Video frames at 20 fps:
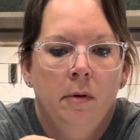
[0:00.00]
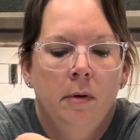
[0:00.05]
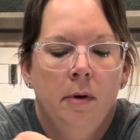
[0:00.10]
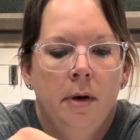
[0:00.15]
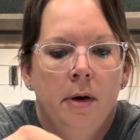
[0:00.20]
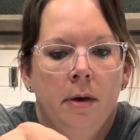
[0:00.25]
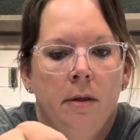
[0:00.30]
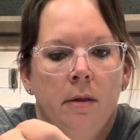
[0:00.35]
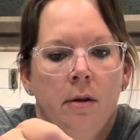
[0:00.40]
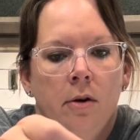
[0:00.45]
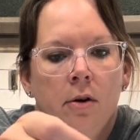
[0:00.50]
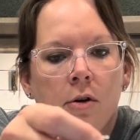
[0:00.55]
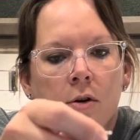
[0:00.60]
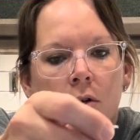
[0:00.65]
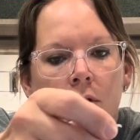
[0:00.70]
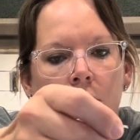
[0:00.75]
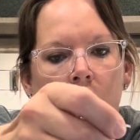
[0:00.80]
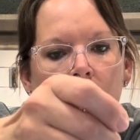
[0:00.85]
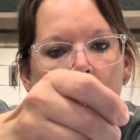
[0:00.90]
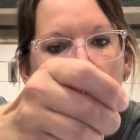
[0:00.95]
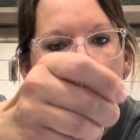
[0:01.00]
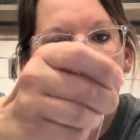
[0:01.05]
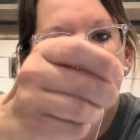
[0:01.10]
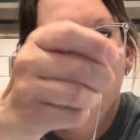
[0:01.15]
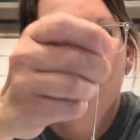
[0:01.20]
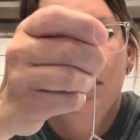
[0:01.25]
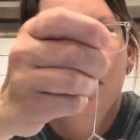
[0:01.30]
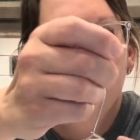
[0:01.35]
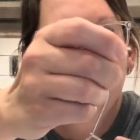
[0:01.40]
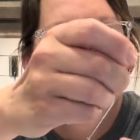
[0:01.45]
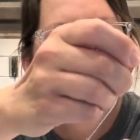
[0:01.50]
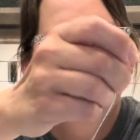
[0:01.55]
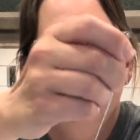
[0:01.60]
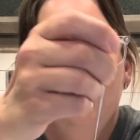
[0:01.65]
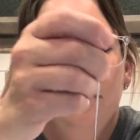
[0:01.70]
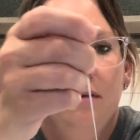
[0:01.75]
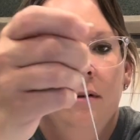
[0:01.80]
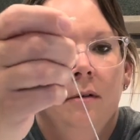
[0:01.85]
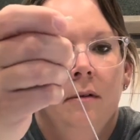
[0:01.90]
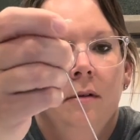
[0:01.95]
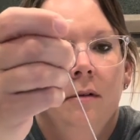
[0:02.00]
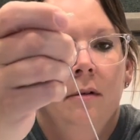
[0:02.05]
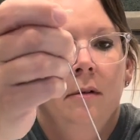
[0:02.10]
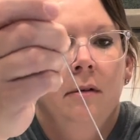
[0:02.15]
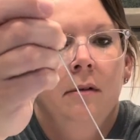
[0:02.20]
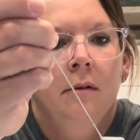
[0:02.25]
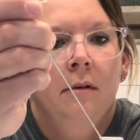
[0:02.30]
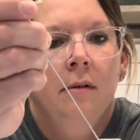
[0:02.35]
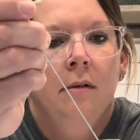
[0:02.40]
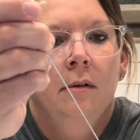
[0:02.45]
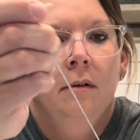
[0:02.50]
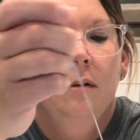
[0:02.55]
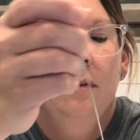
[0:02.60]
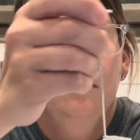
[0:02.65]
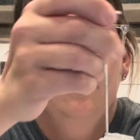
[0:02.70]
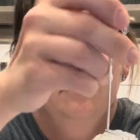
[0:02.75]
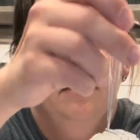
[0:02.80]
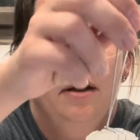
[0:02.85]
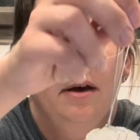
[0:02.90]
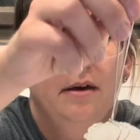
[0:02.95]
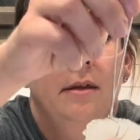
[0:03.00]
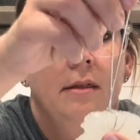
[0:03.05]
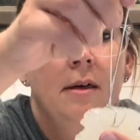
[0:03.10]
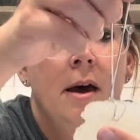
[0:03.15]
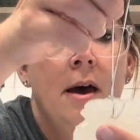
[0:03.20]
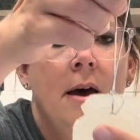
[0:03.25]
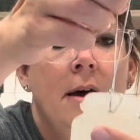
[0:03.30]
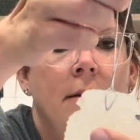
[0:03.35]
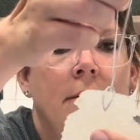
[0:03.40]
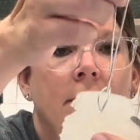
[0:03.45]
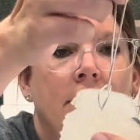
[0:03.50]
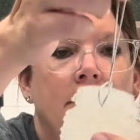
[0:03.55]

And then you're just going to pull it like that.